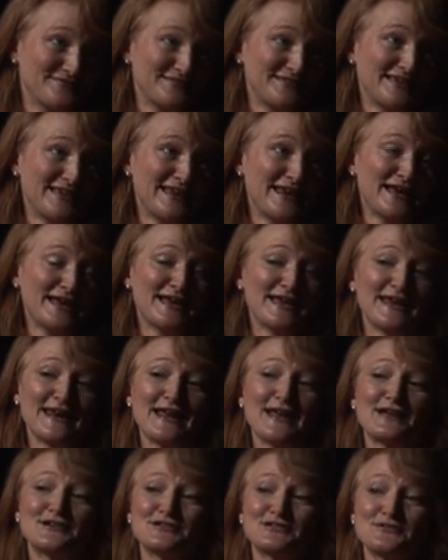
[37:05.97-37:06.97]
And I
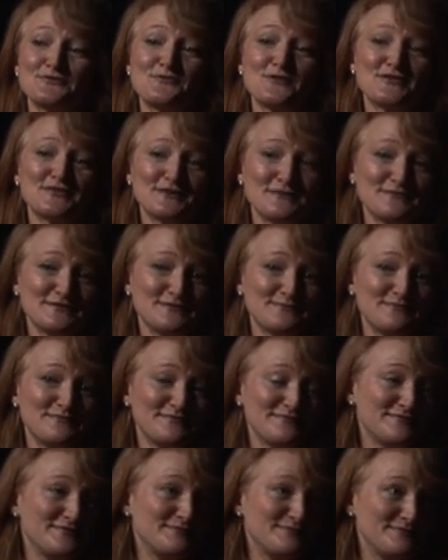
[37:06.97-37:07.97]
actually want them to
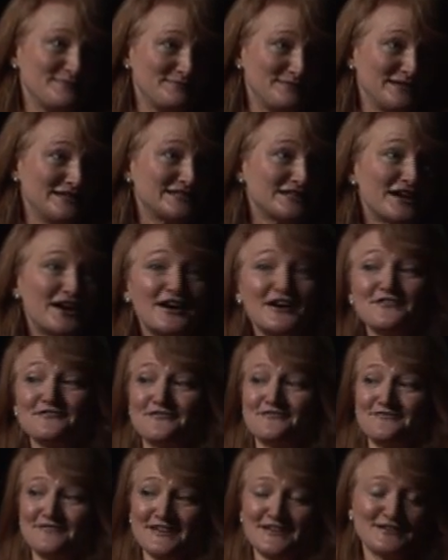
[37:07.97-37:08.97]
be
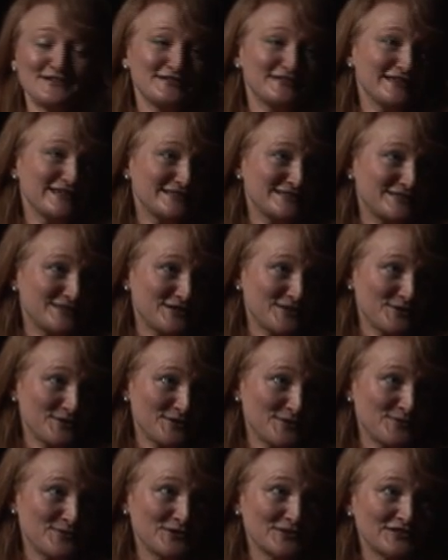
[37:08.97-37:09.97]
tough out in that scary
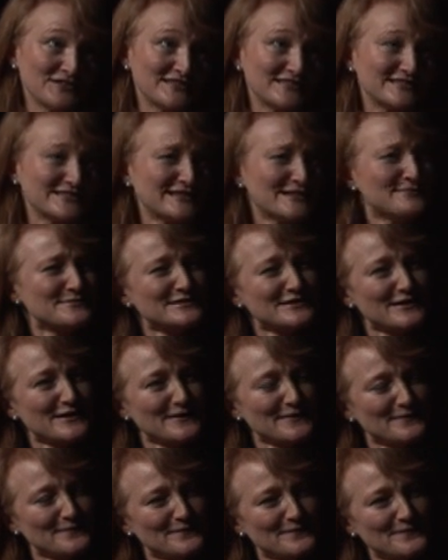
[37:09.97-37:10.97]
world at the same
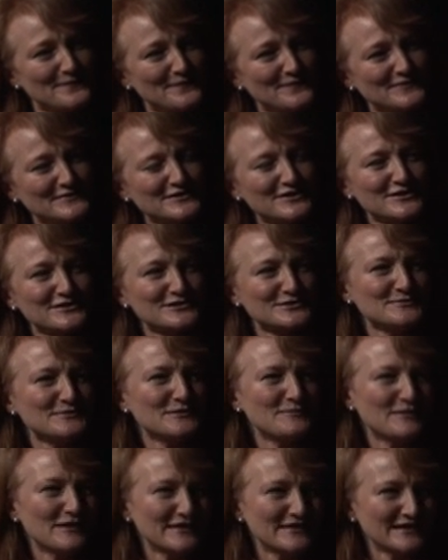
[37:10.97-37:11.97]
time. Talk to me
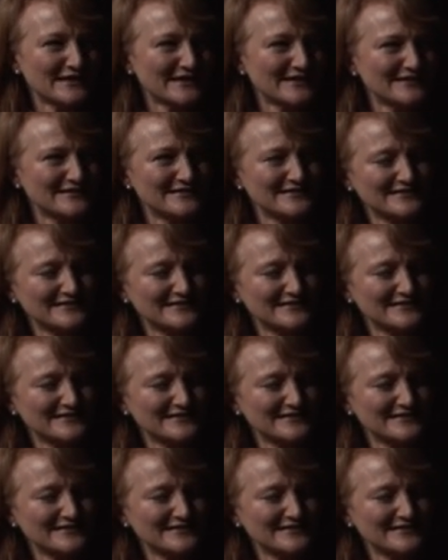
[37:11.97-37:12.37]
about that.